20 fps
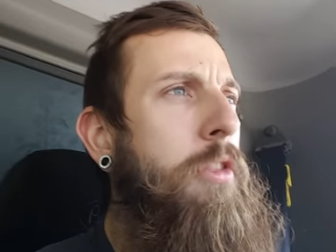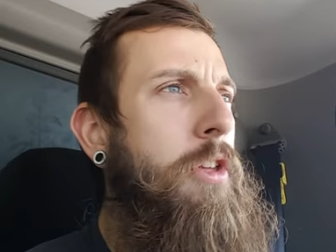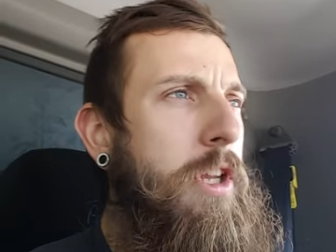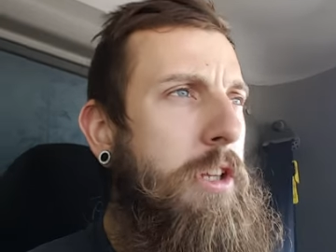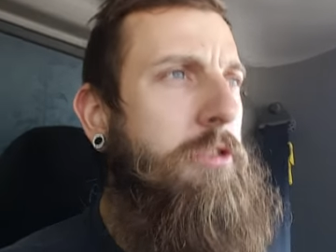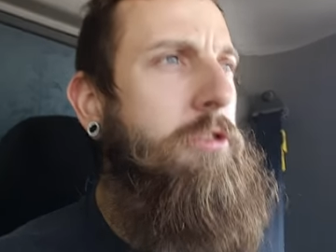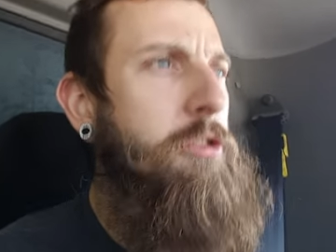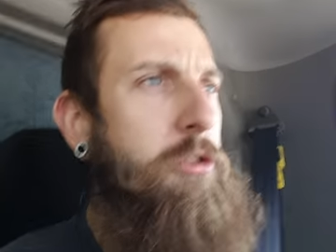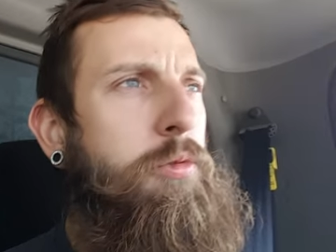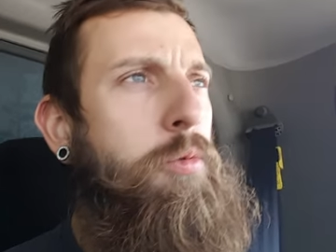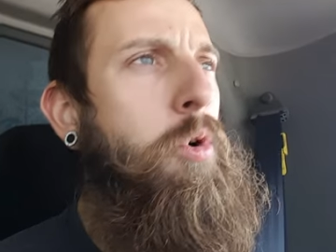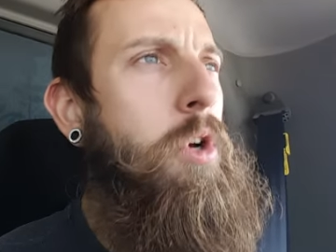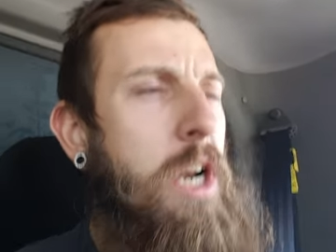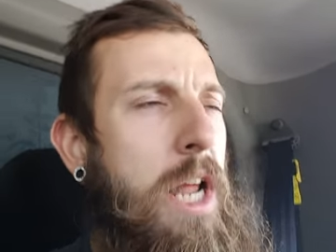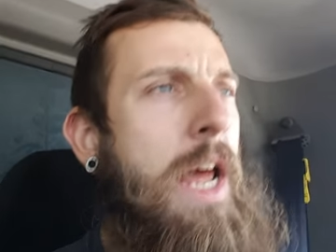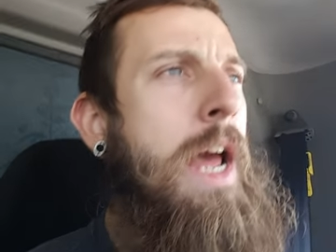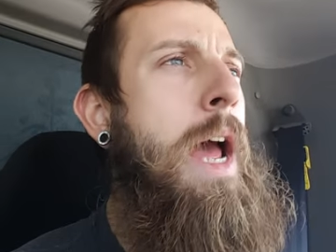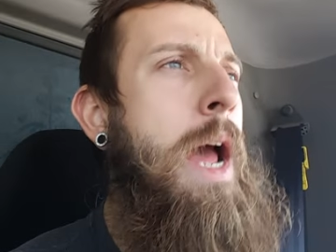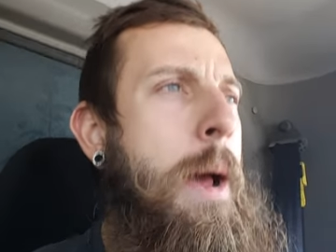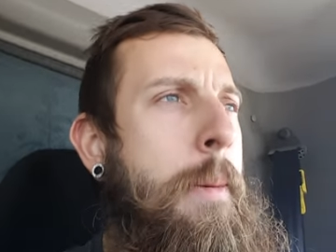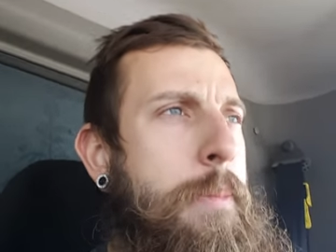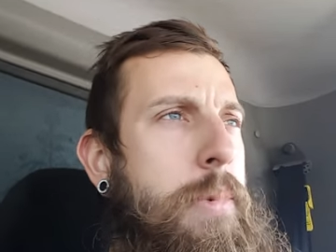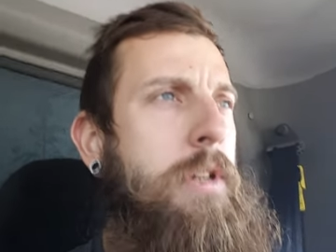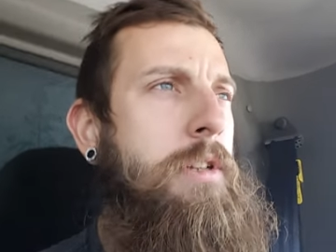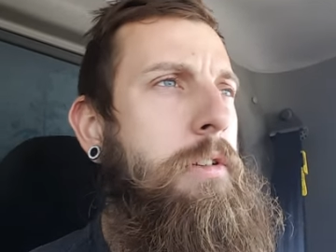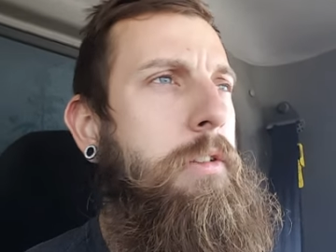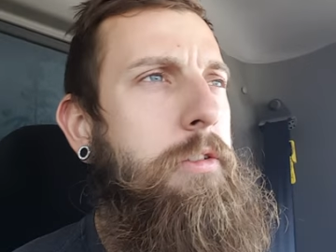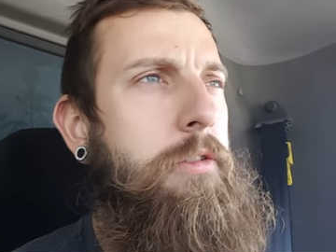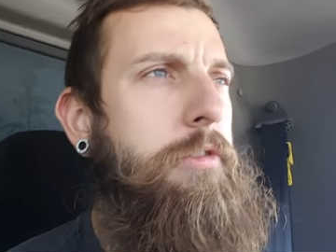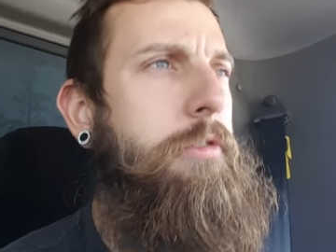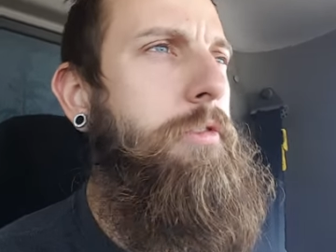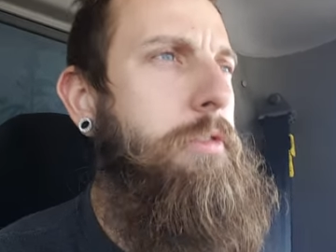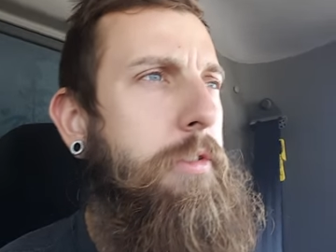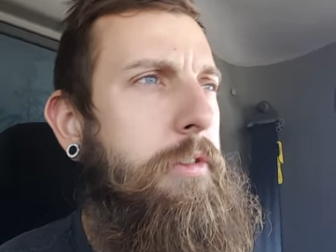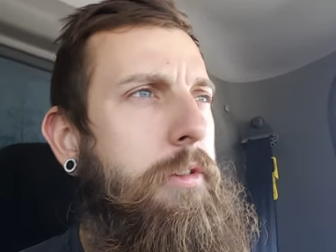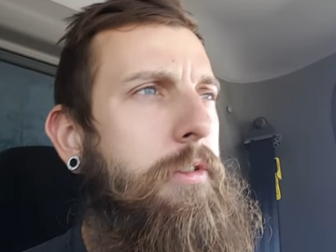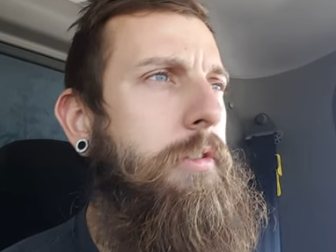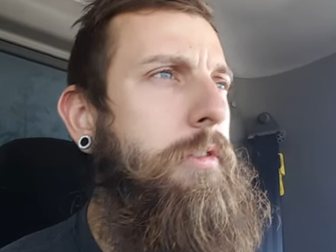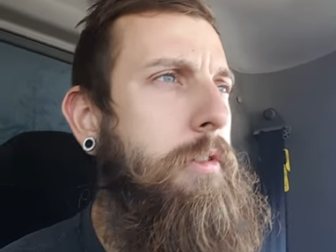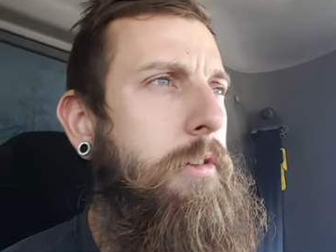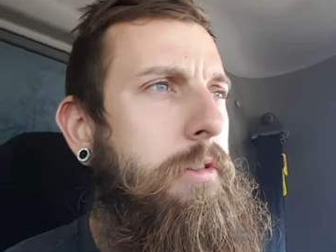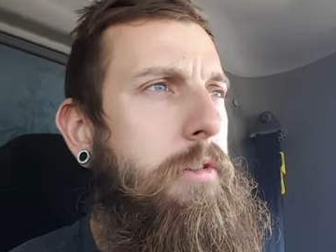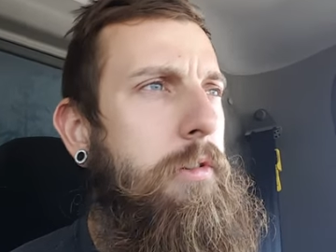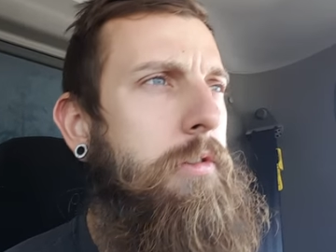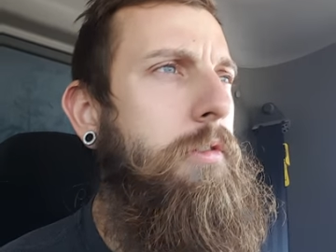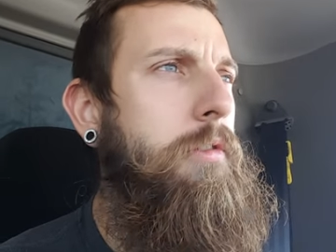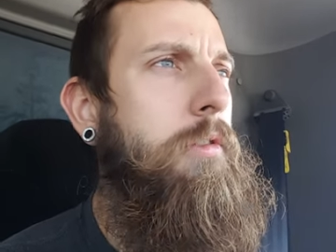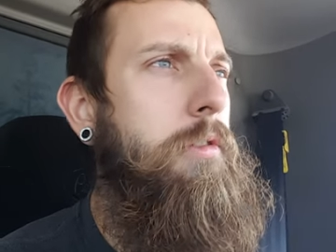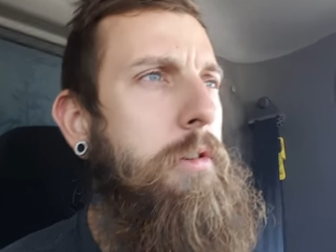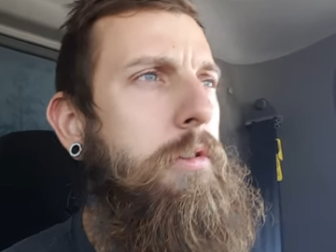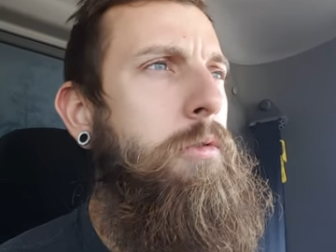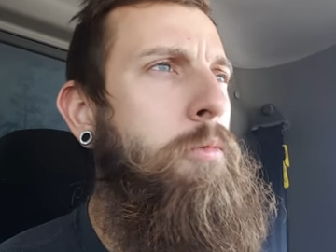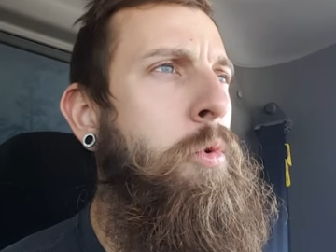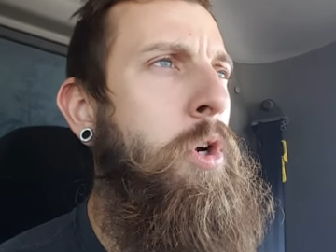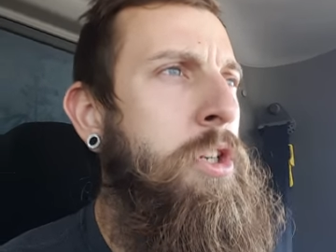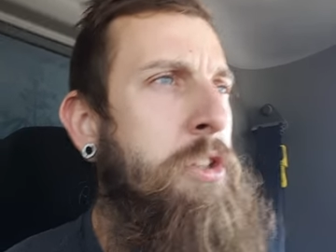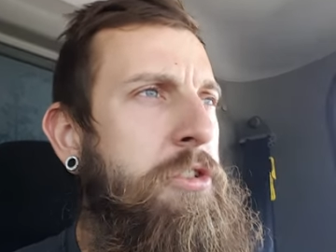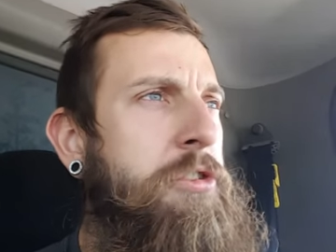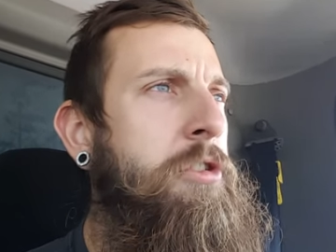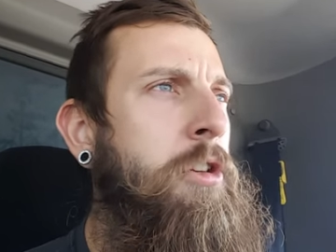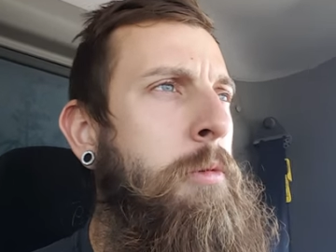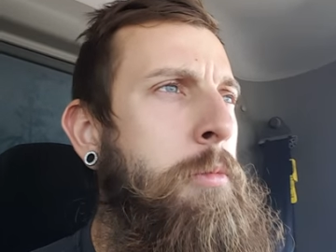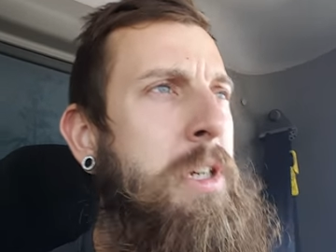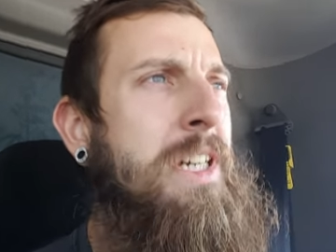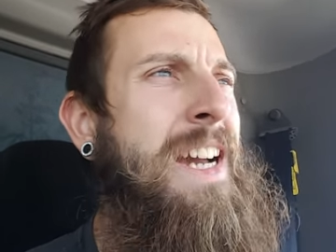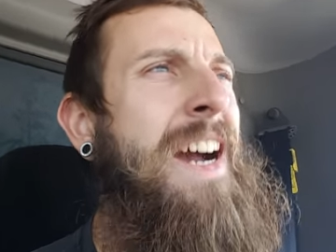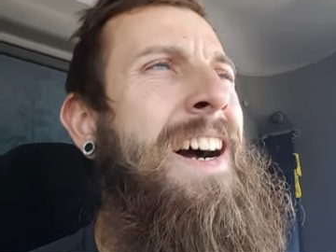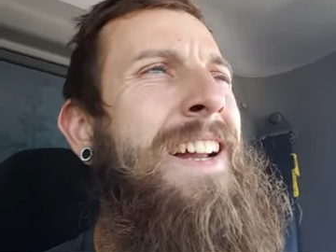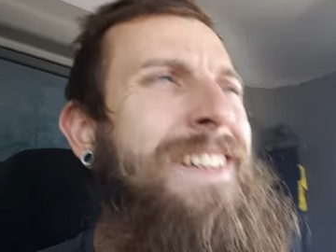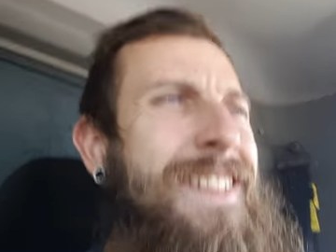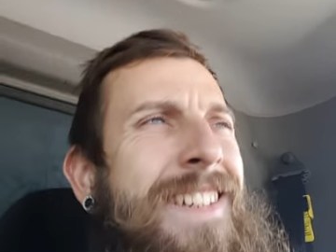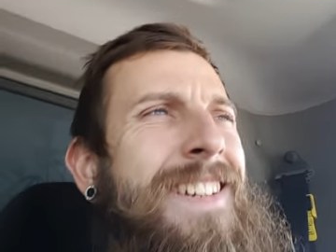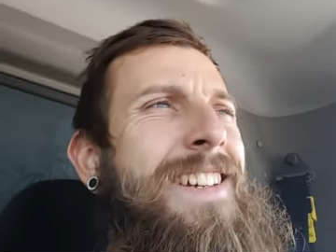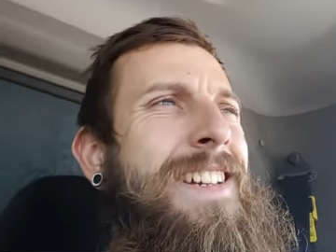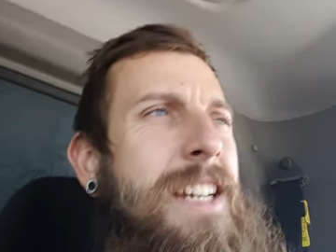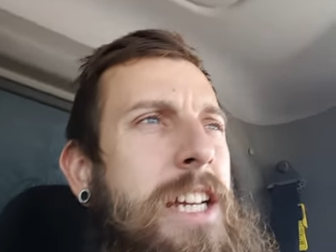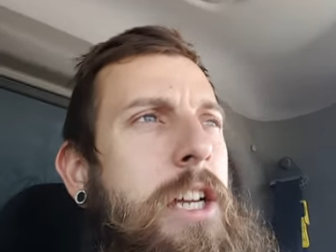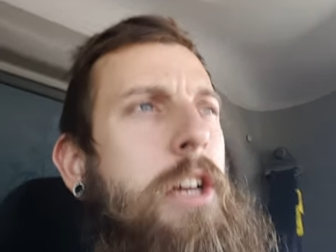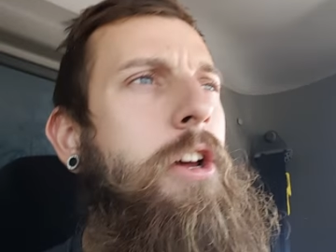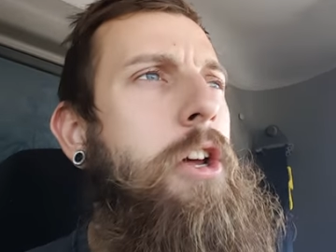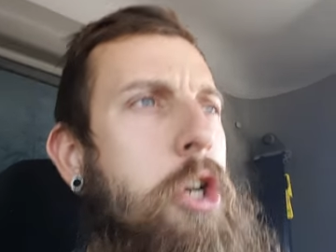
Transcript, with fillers: this is what happens when some cunty